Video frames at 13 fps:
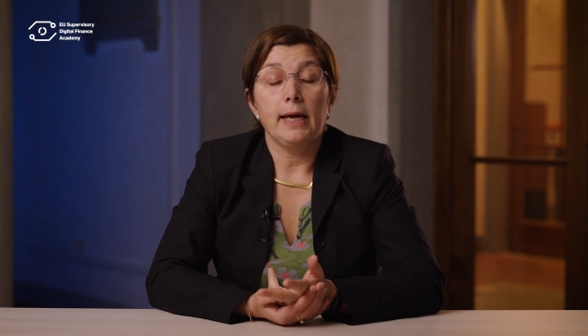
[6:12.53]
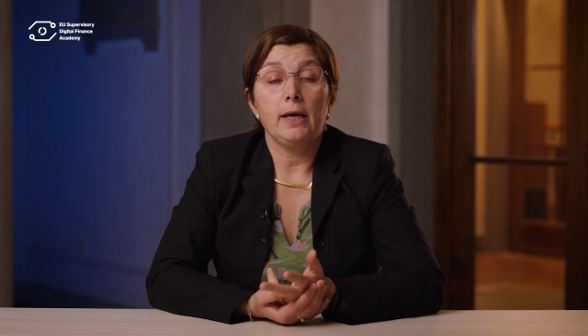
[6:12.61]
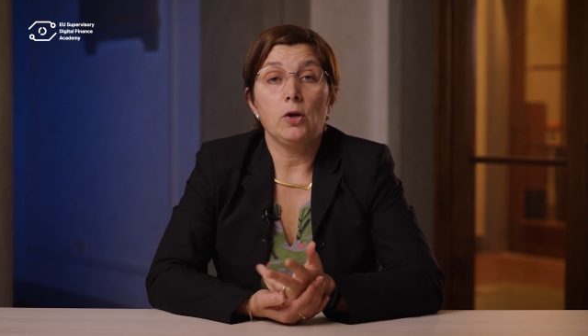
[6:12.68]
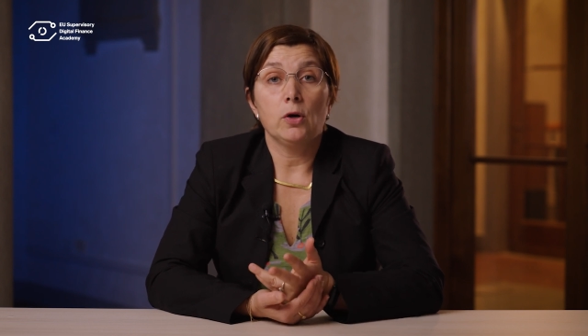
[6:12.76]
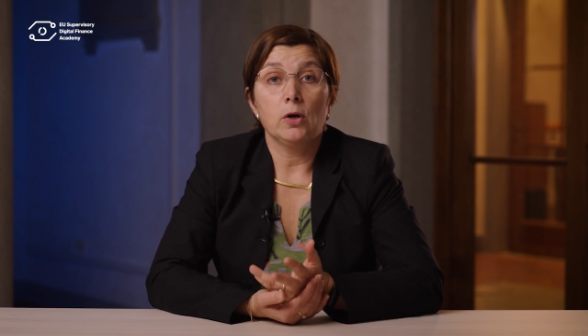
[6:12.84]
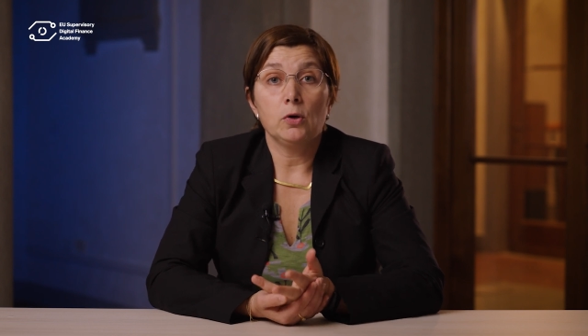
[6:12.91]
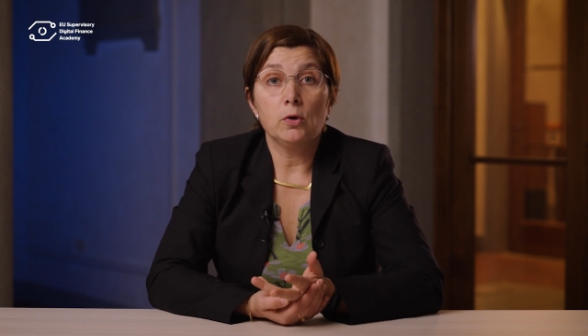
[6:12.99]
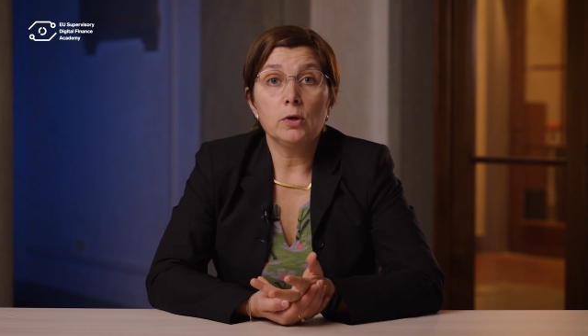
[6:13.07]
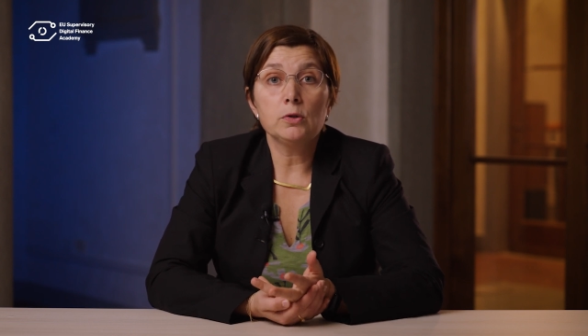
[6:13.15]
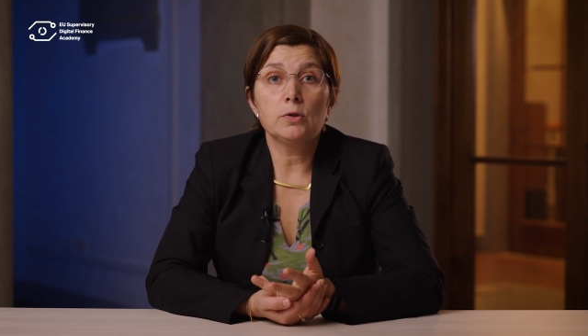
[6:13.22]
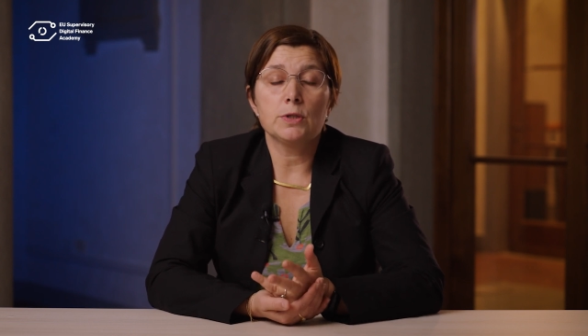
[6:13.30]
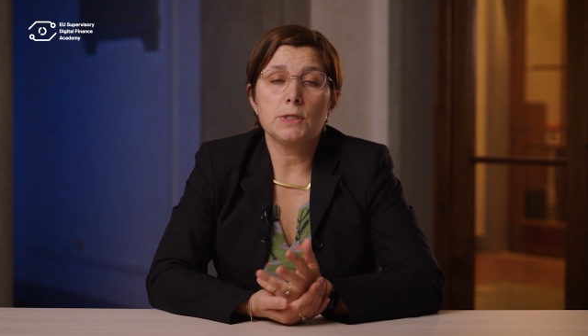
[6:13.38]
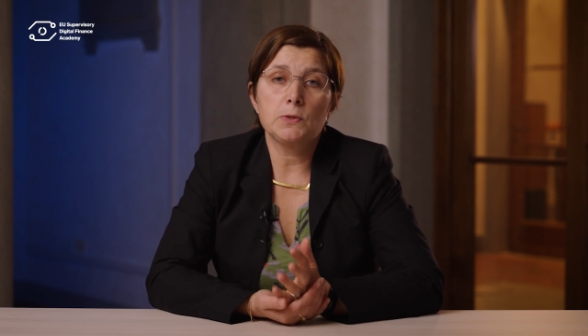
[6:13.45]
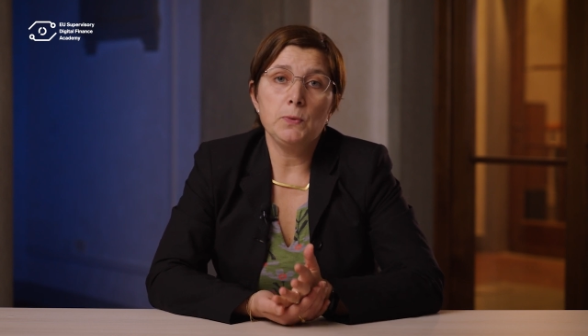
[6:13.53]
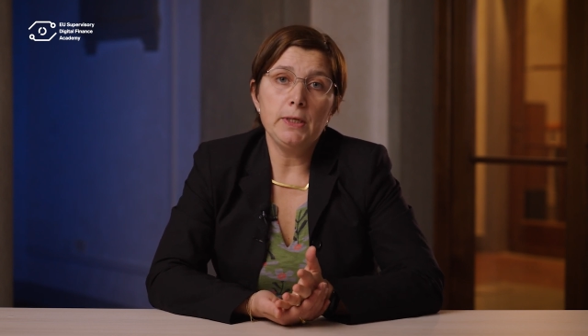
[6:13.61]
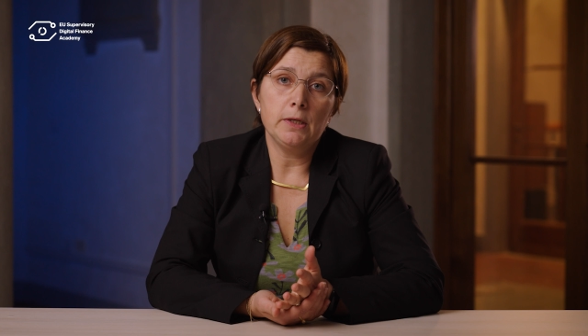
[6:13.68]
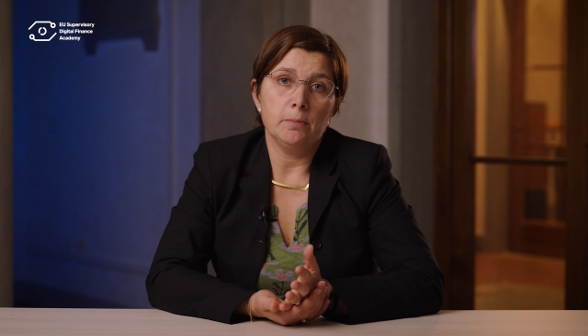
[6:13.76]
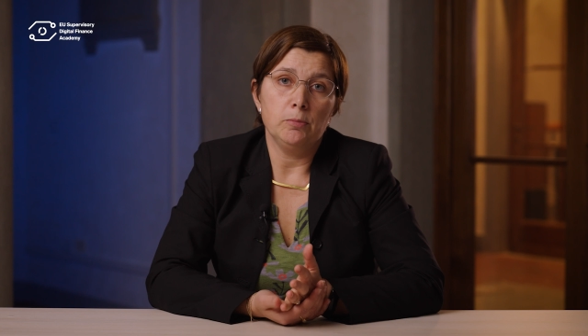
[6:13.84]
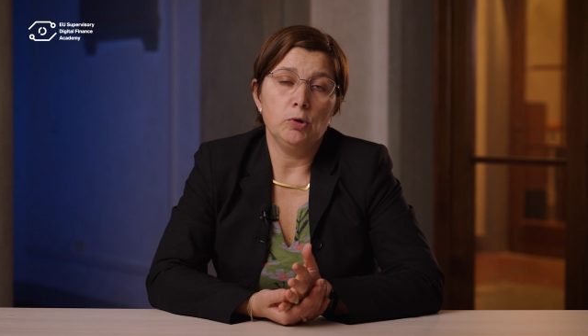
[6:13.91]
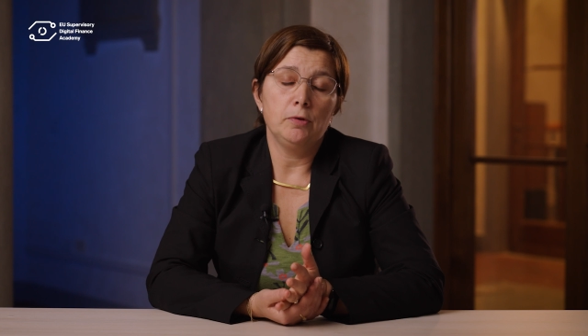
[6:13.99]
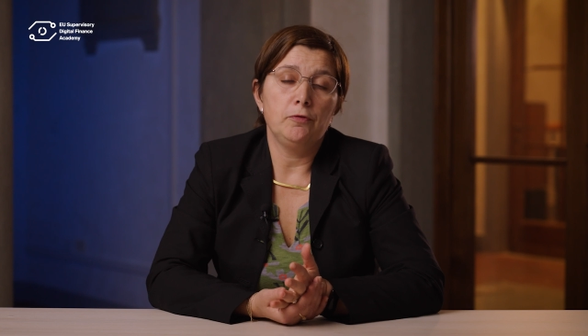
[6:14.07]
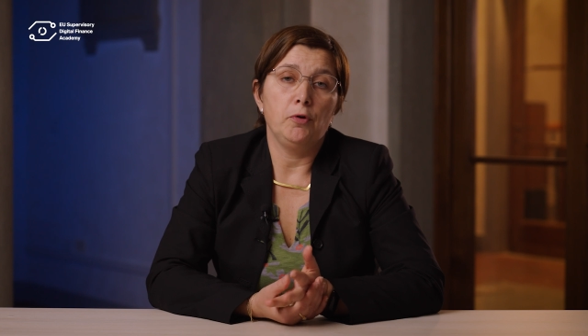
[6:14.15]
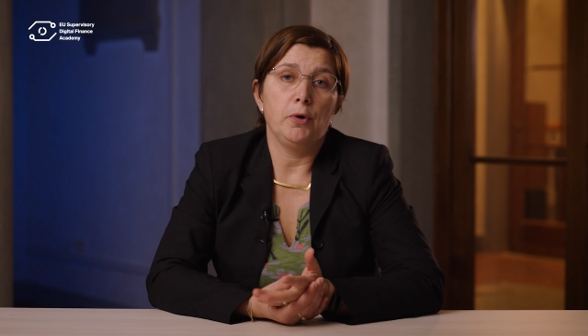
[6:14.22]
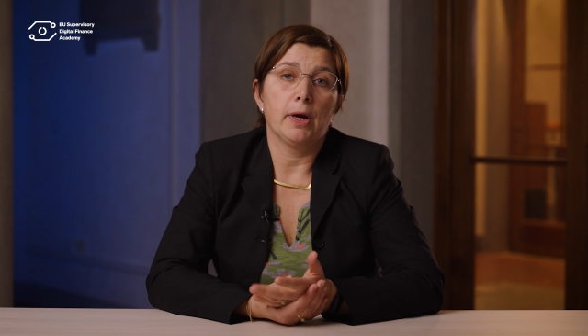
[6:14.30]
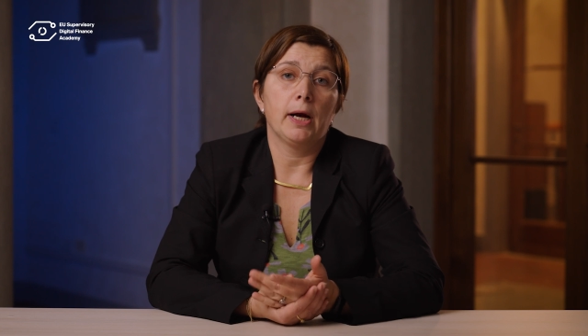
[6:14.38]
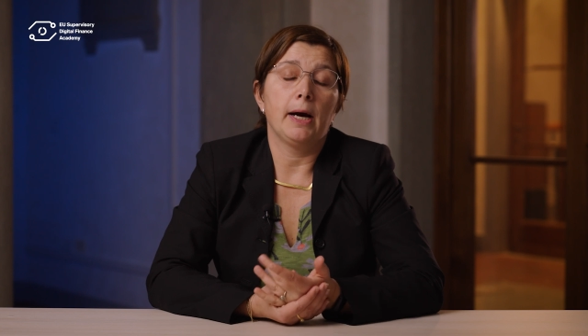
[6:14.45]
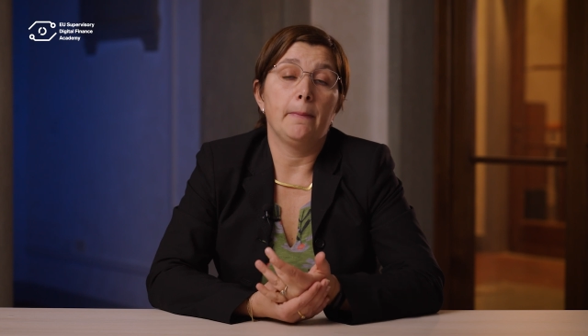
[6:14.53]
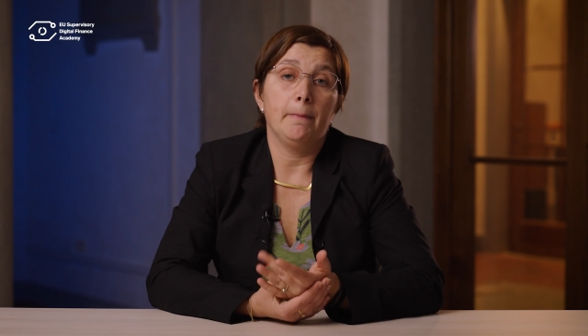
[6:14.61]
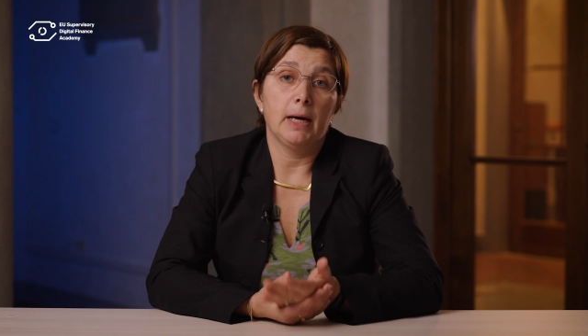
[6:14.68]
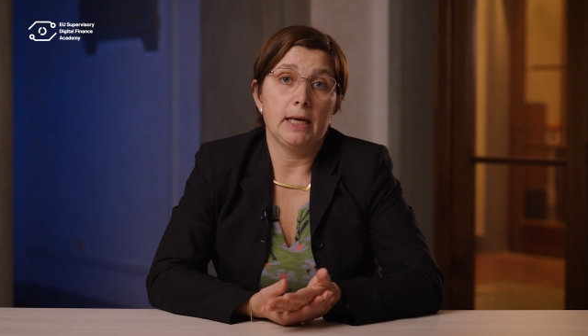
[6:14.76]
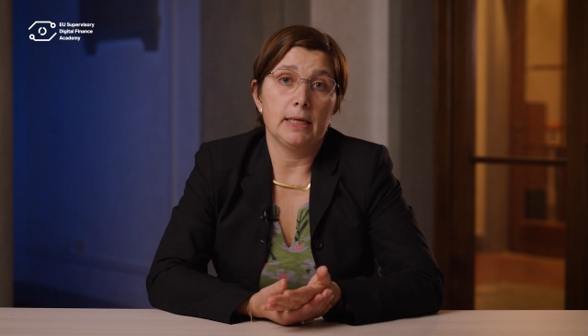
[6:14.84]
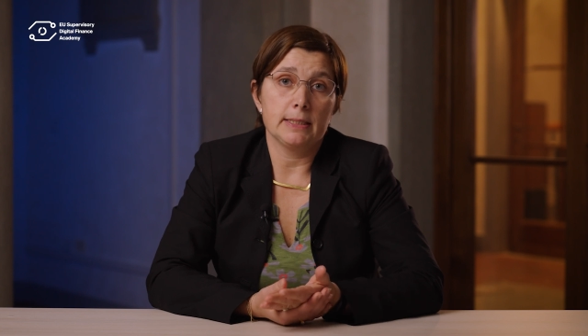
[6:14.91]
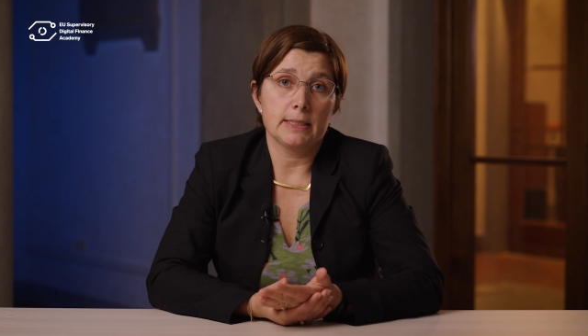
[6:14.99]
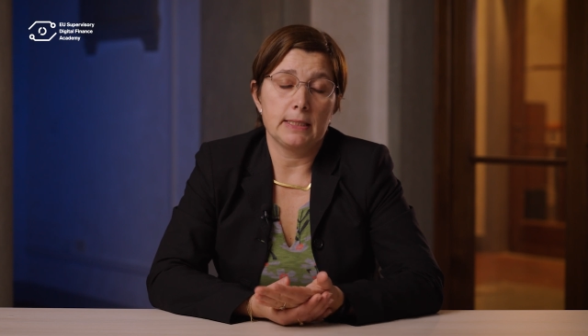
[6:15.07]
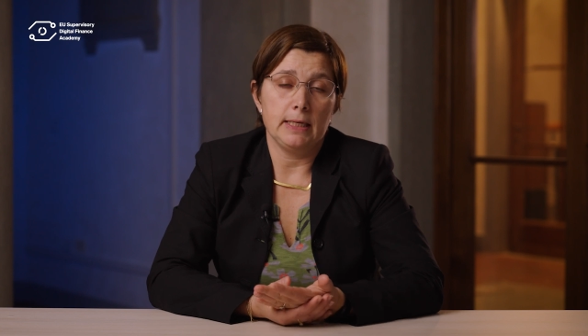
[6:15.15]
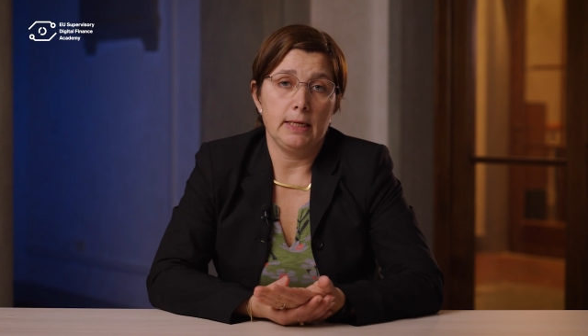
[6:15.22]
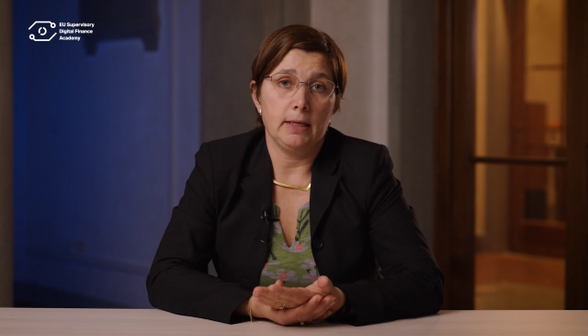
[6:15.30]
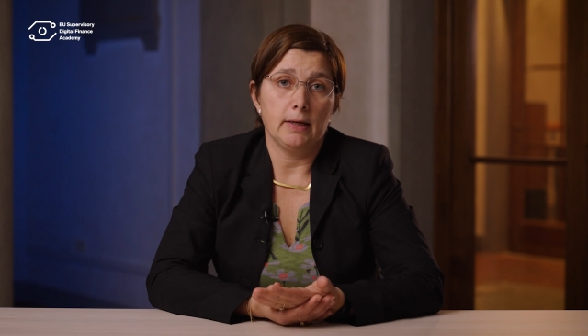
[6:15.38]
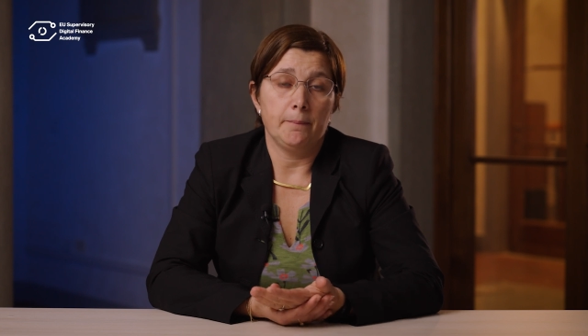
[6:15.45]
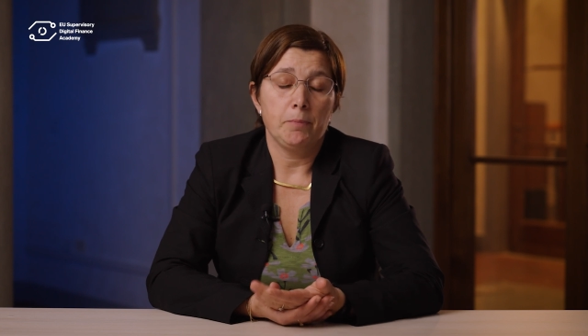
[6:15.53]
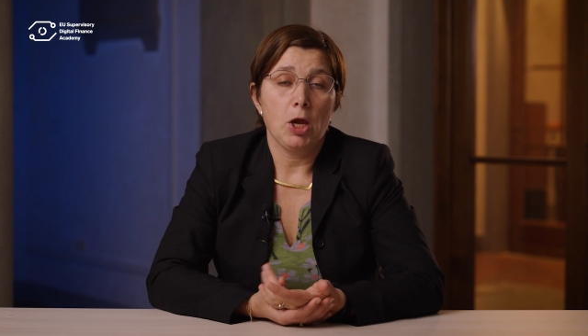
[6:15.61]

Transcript: and are not suitable for unbalanced data.